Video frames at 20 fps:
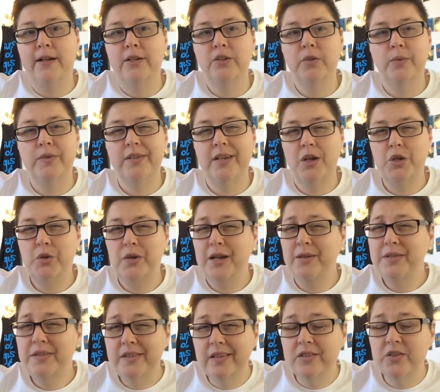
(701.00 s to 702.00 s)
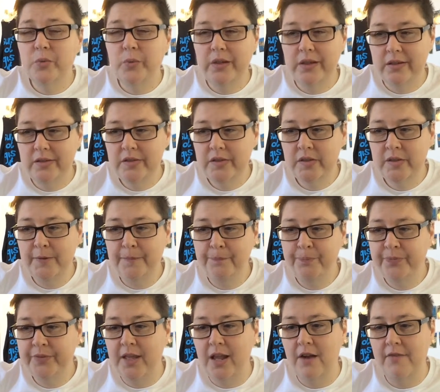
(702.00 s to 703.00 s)
So we scheduled about 6 weeks.
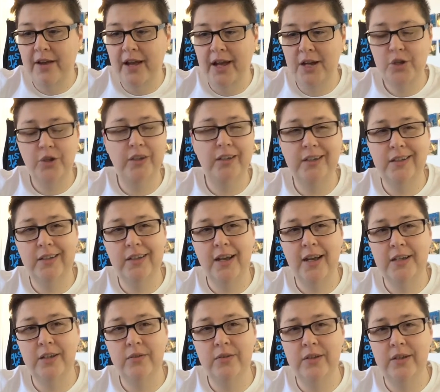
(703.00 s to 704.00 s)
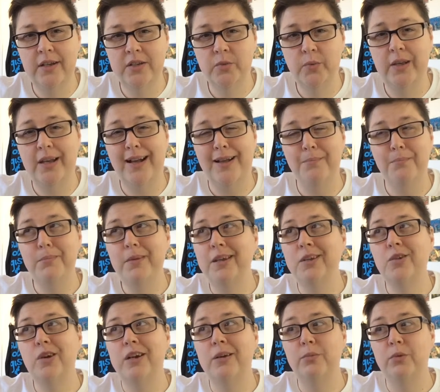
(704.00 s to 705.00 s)
And if I actually get the IUD next week, I
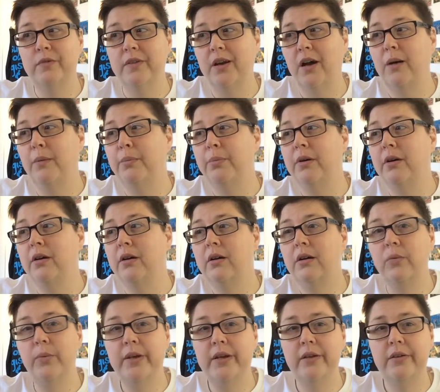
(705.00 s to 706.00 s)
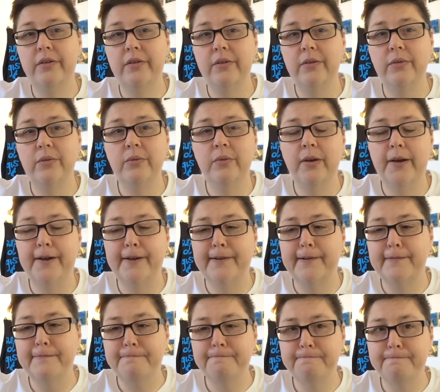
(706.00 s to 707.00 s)
may try to move it up a week or two,
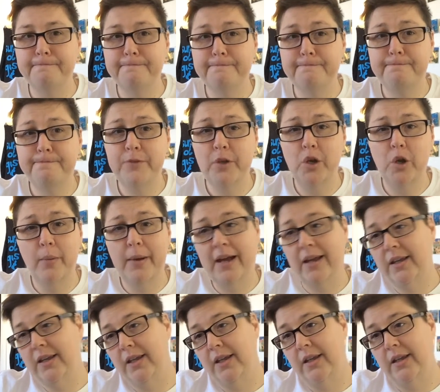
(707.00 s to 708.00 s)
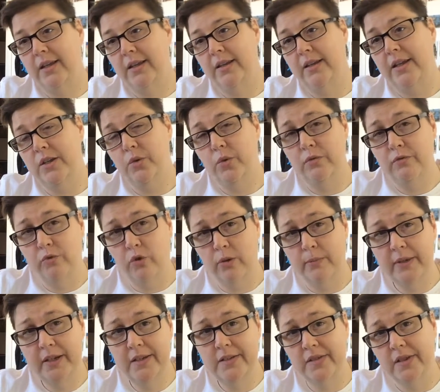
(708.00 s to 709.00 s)
to go back. And they do
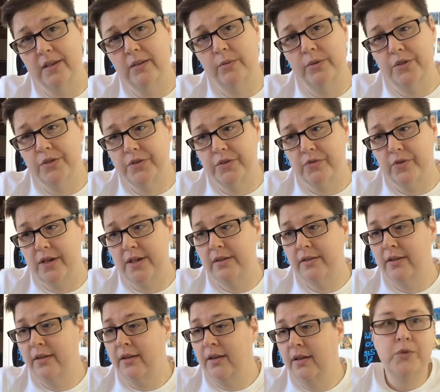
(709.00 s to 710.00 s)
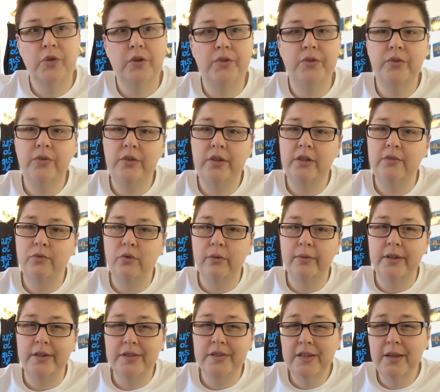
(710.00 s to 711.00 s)
informed consent, which is great. So I'll do the
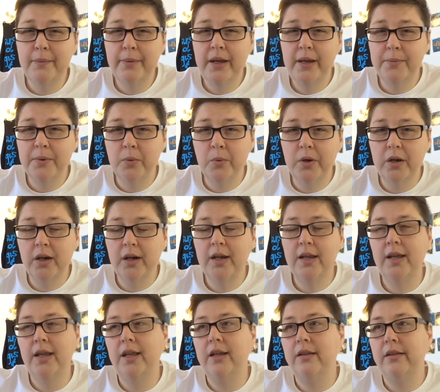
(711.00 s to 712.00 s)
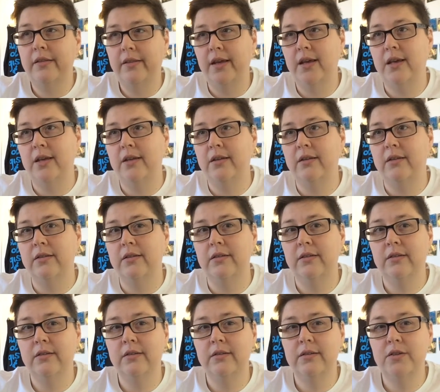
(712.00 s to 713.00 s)
informed consent paperwork, and then
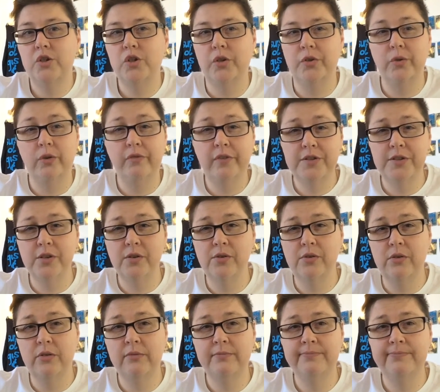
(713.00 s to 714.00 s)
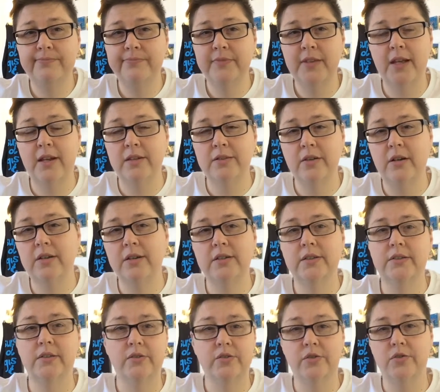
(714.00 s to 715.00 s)
she'll do a physical, and as long
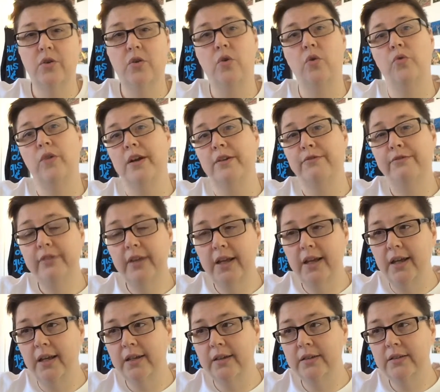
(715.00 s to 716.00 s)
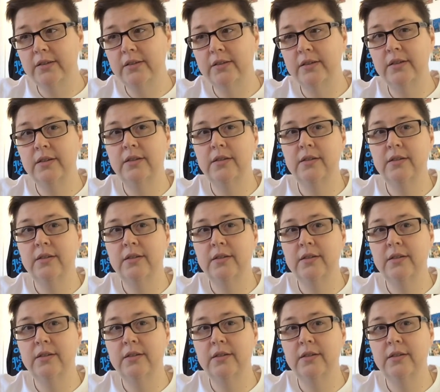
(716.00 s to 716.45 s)
as there's no red flags,